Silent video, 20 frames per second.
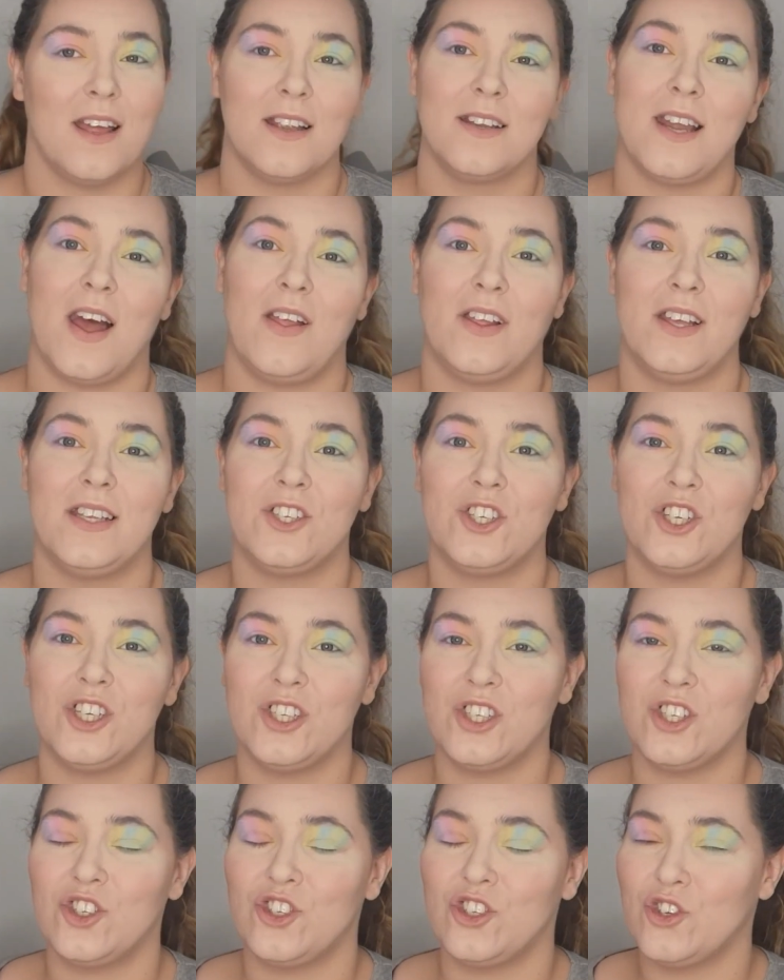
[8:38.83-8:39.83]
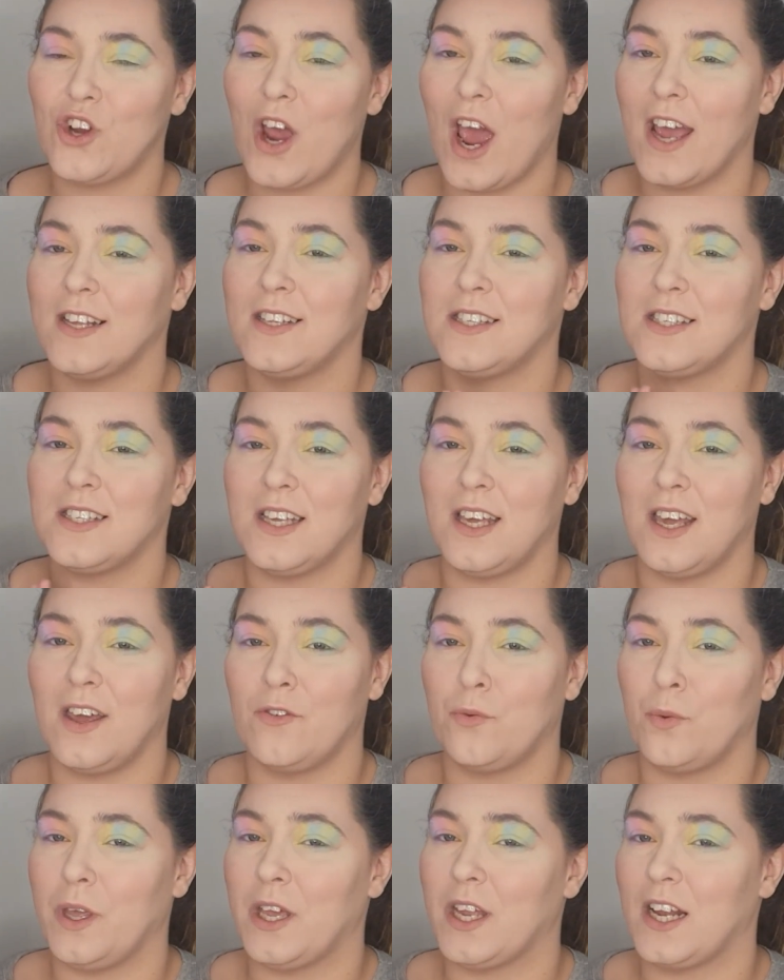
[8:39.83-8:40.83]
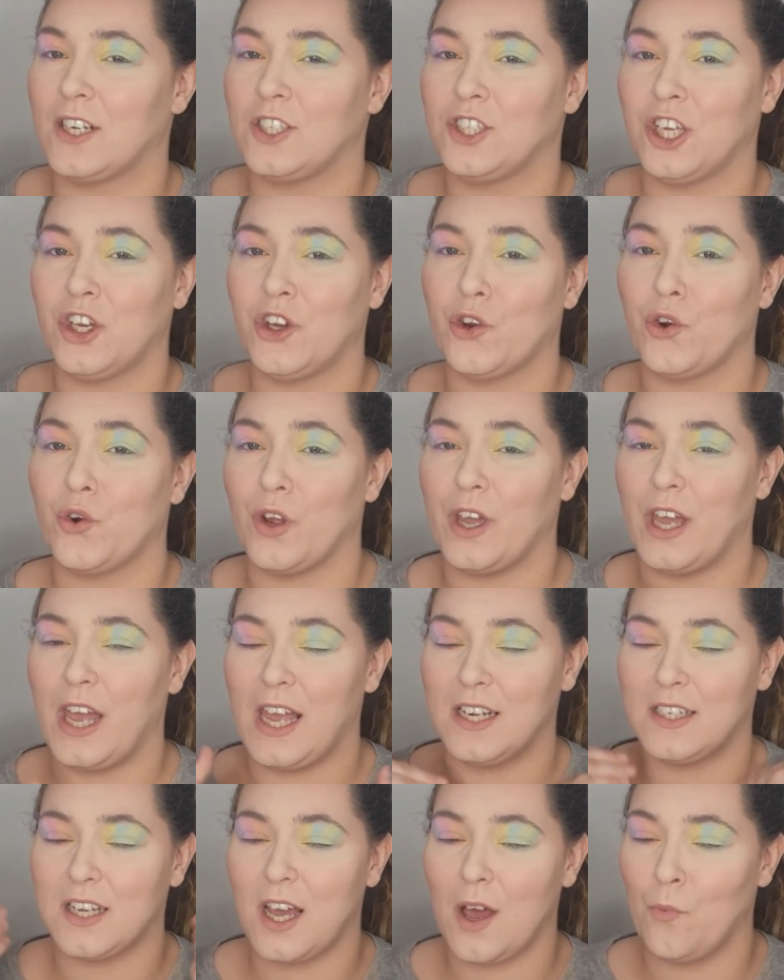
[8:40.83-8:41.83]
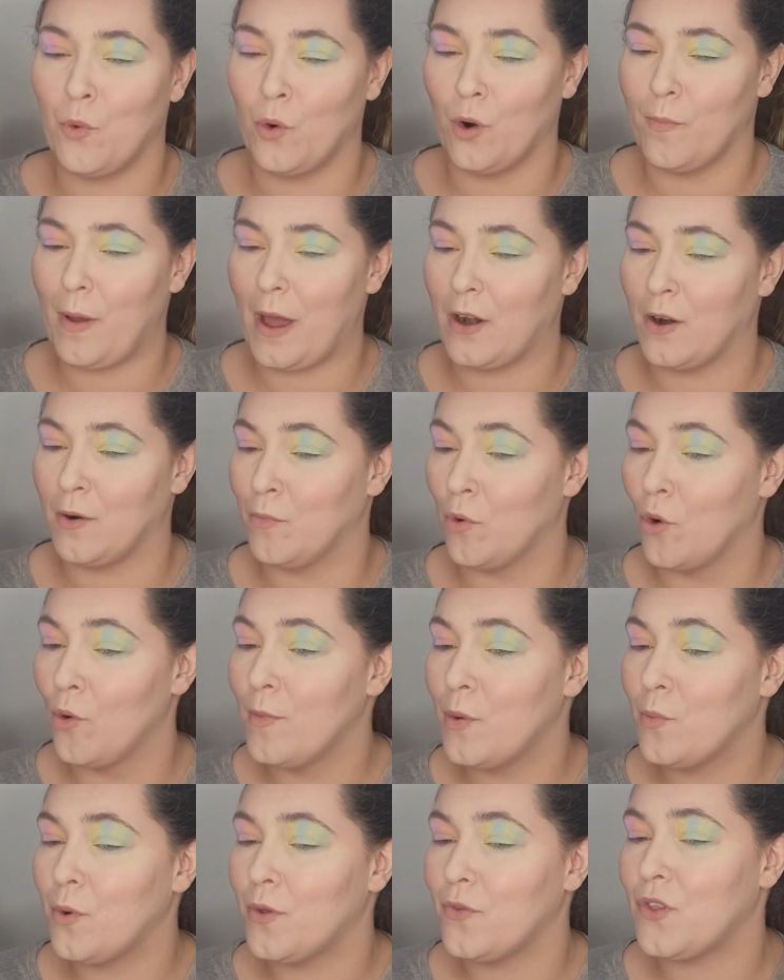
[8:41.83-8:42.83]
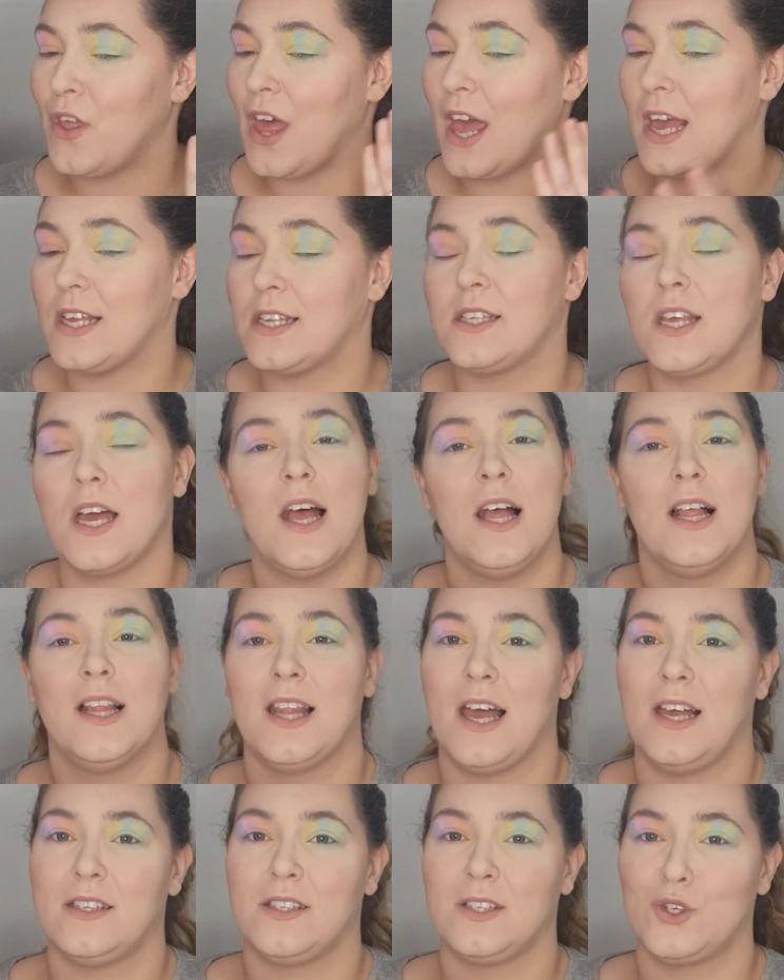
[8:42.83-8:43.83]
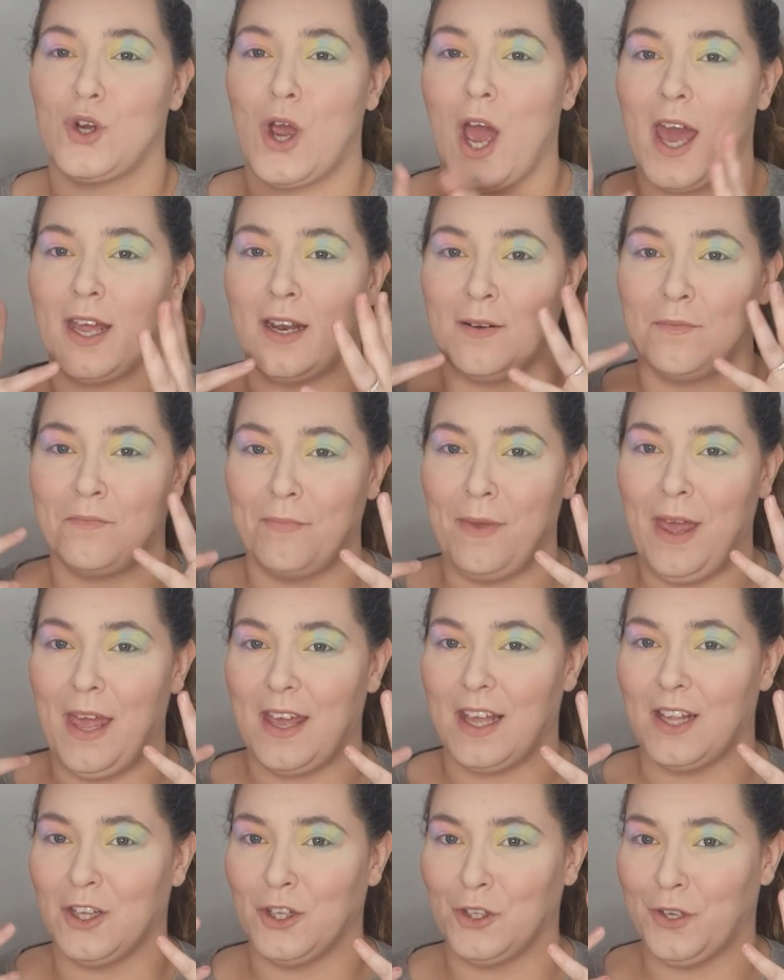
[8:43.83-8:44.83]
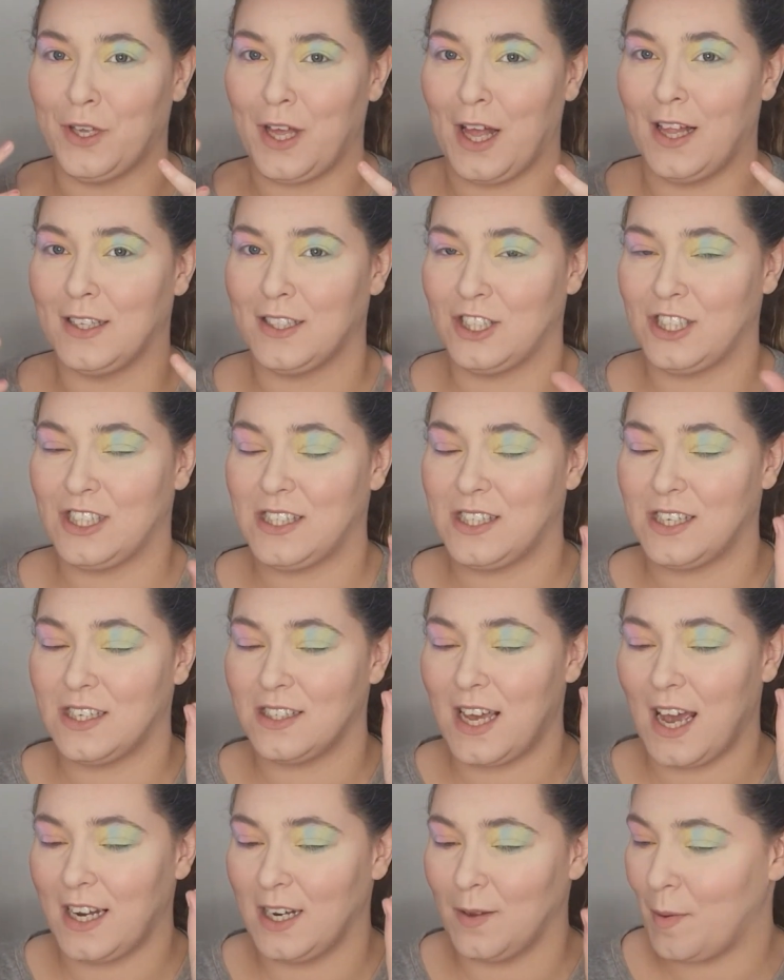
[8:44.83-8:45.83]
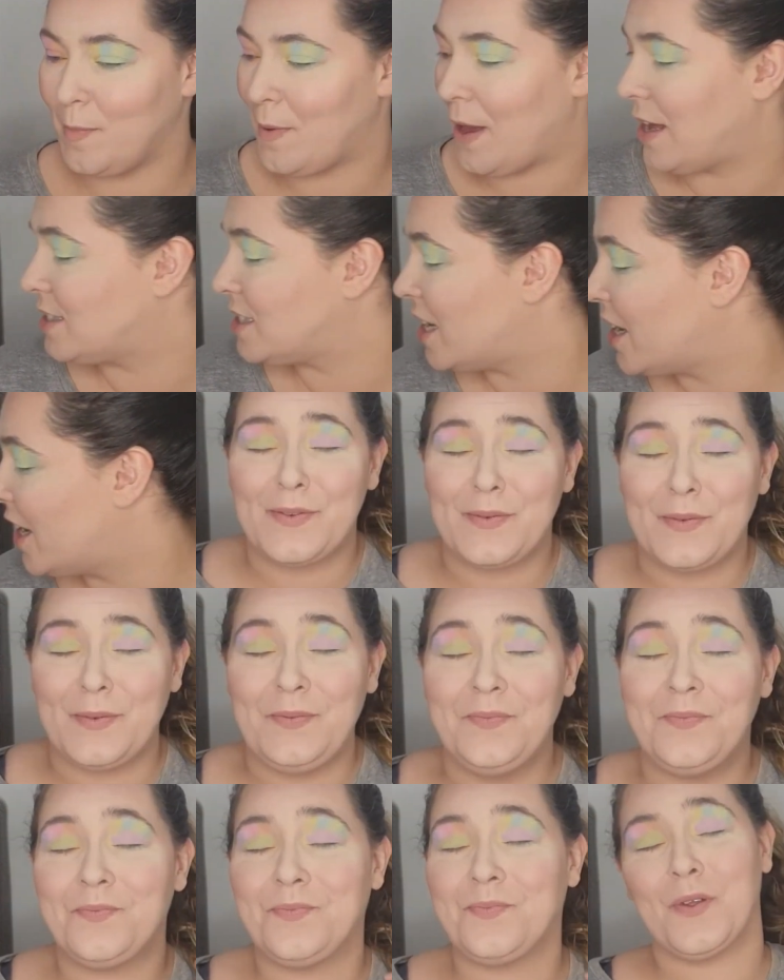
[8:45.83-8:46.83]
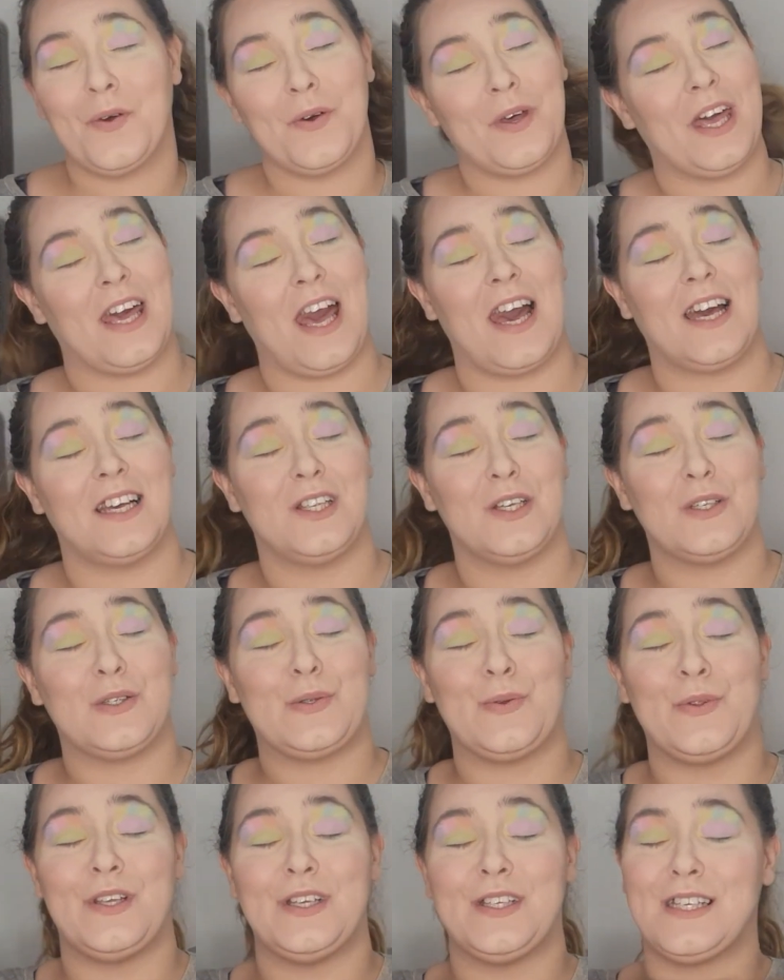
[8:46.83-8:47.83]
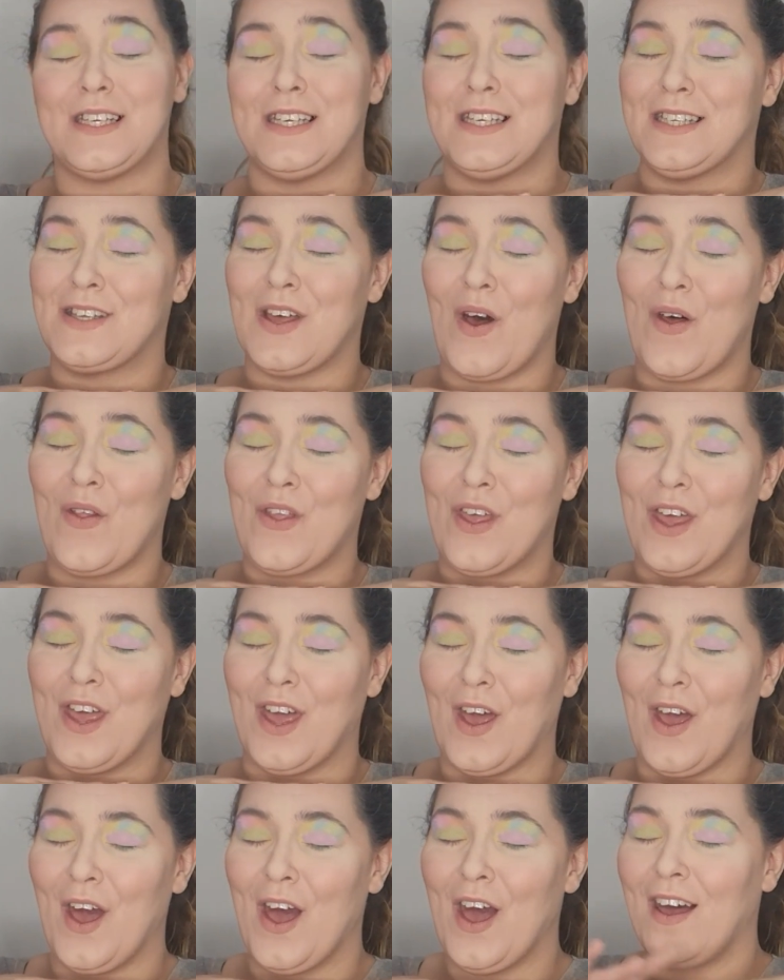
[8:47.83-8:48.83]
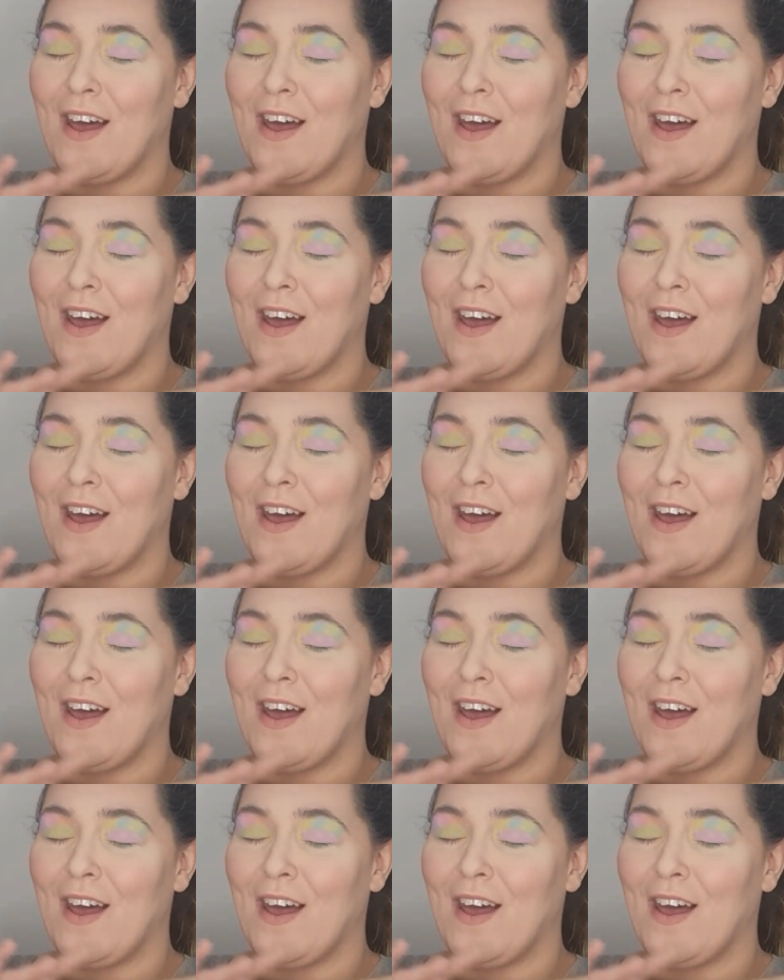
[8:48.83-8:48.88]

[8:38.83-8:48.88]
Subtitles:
Now let's just try and see if we can actually create a more better moment with this. Let's try and make it look just a tiny bit better. Okay guys, so this is the